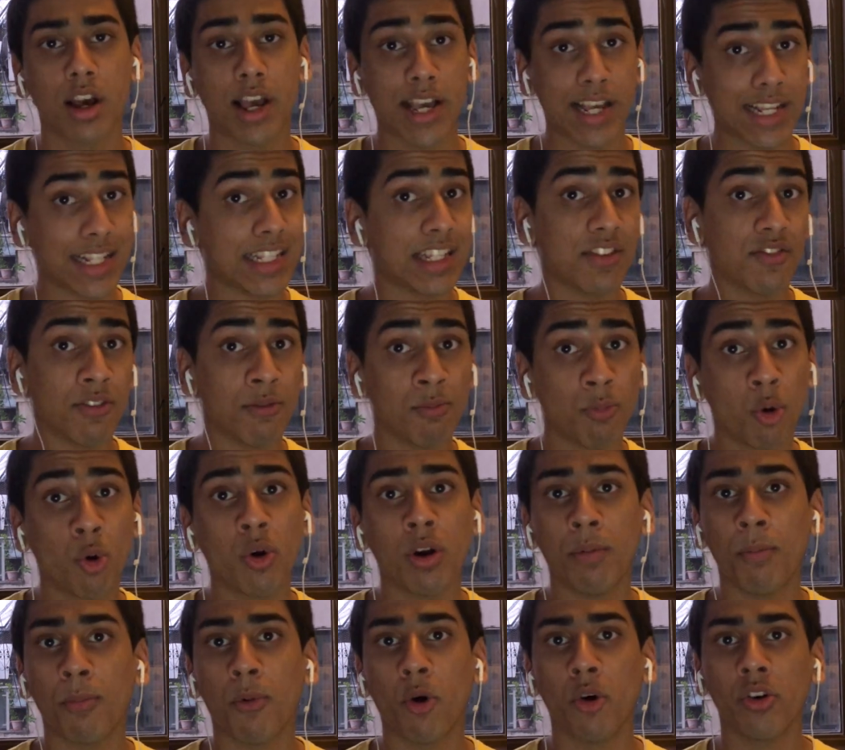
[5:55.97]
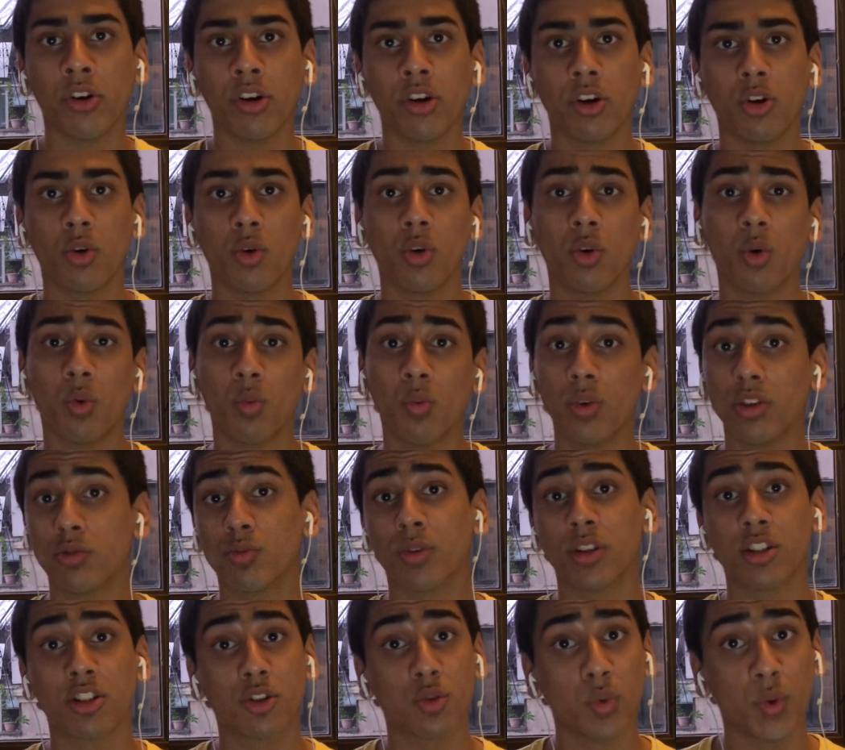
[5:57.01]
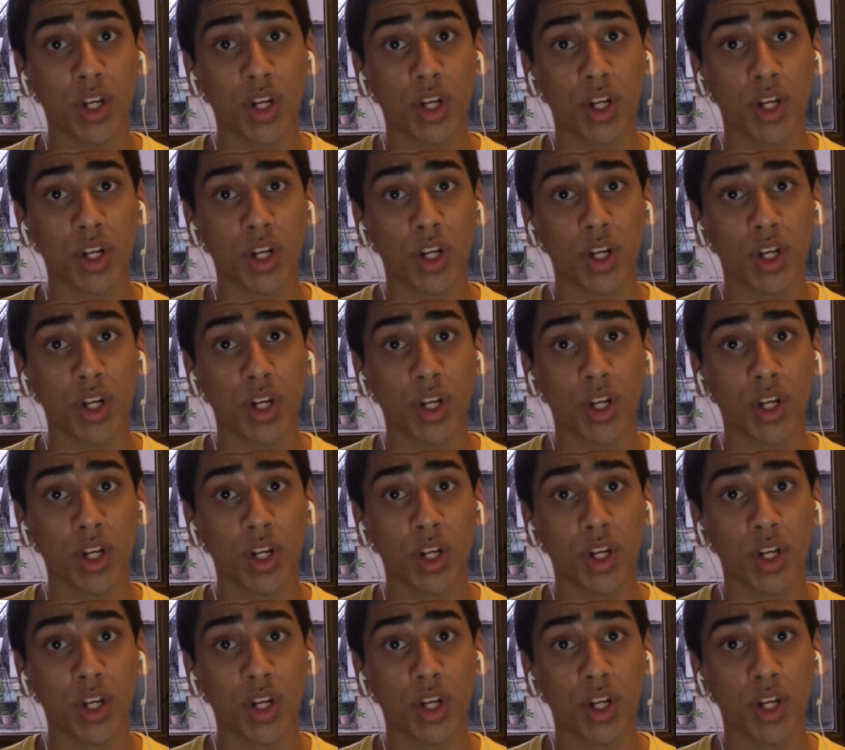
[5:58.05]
it's even more important to know which ones to